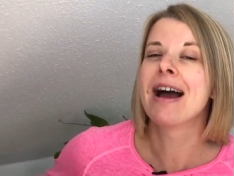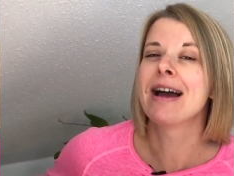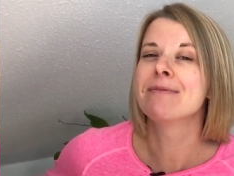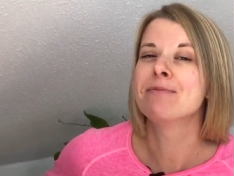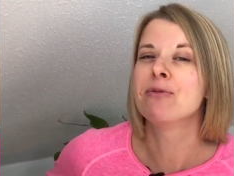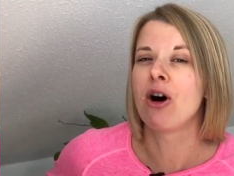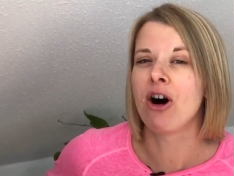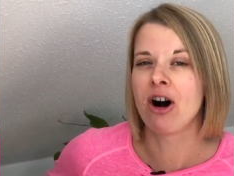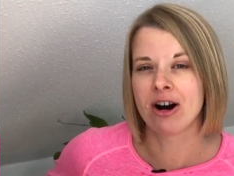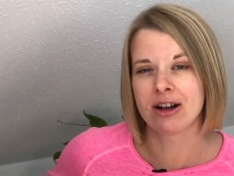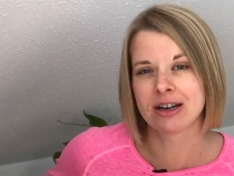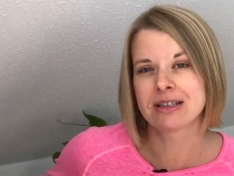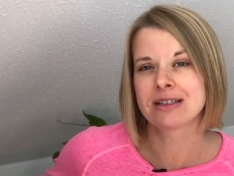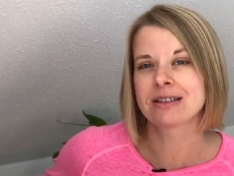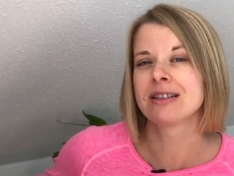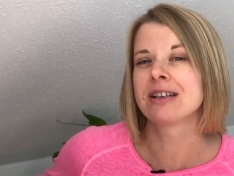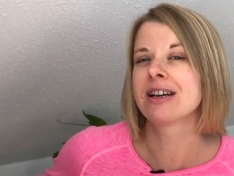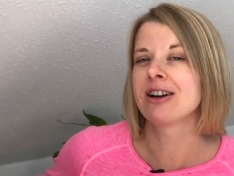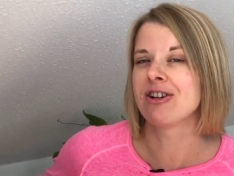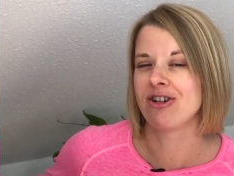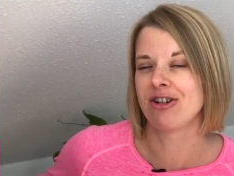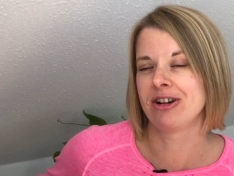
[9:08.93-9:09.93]
I am
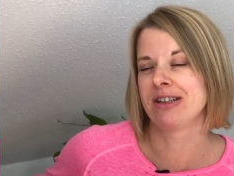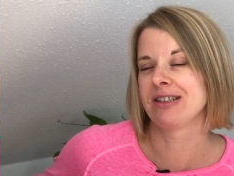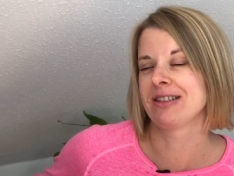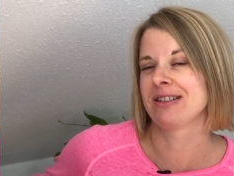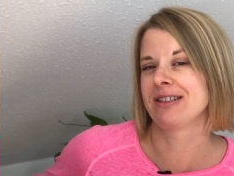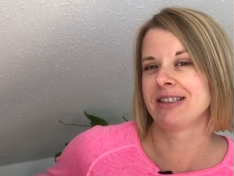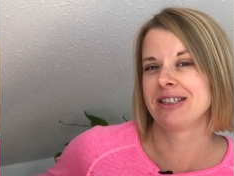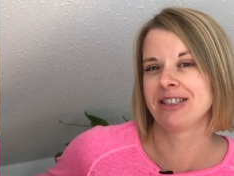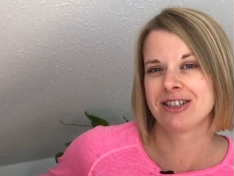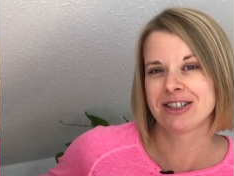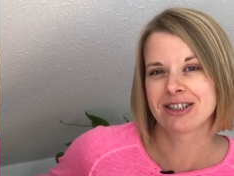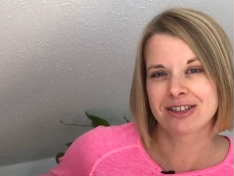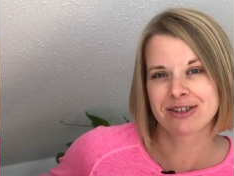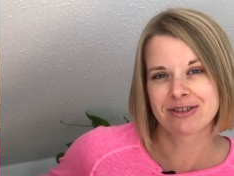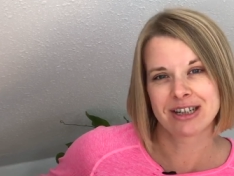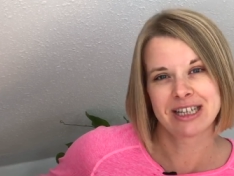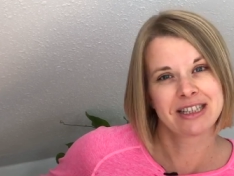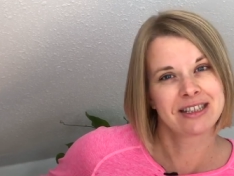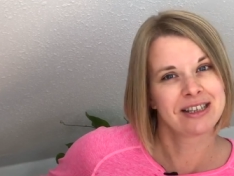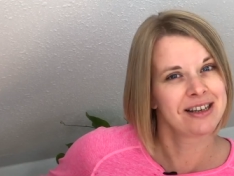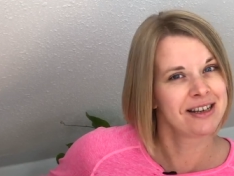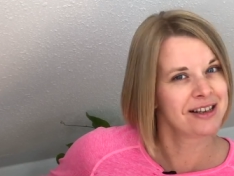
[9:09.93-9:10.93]
honestly
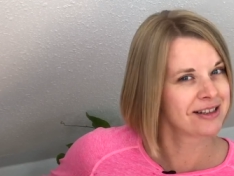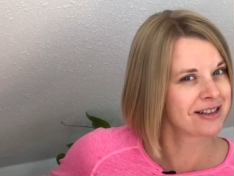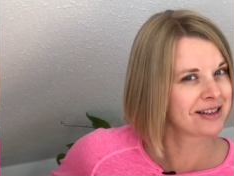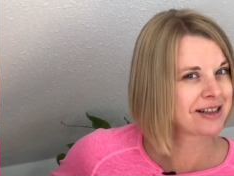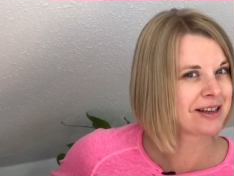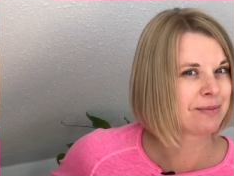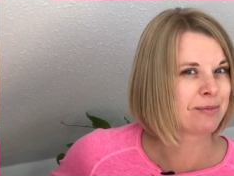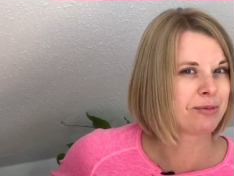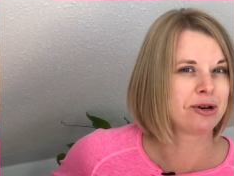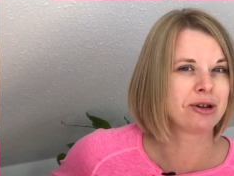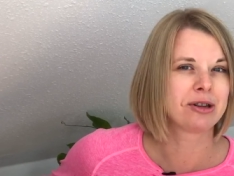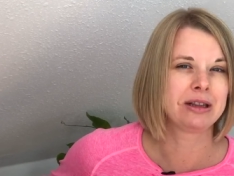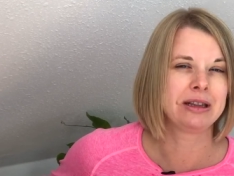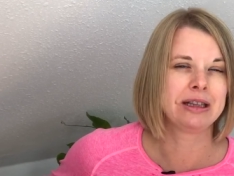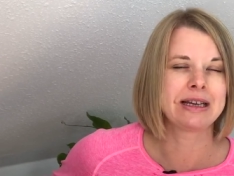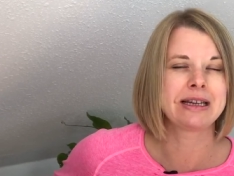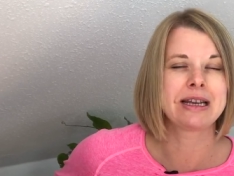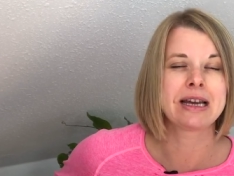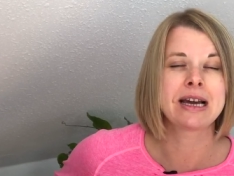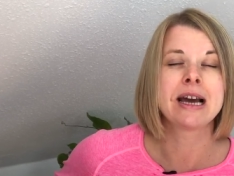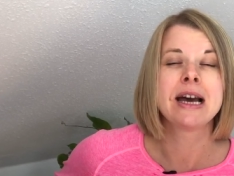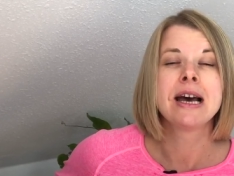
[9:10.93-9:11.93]
just crazy Instant
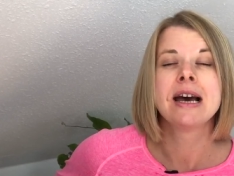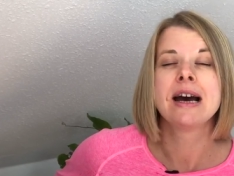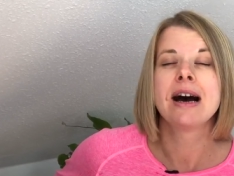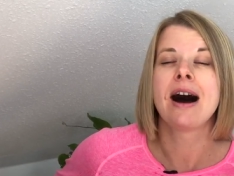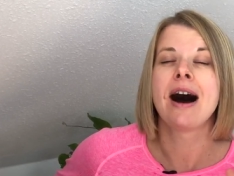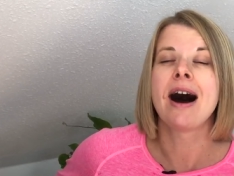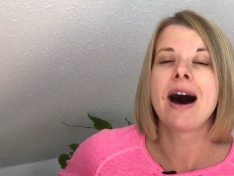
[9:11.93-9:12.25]
Pot lady.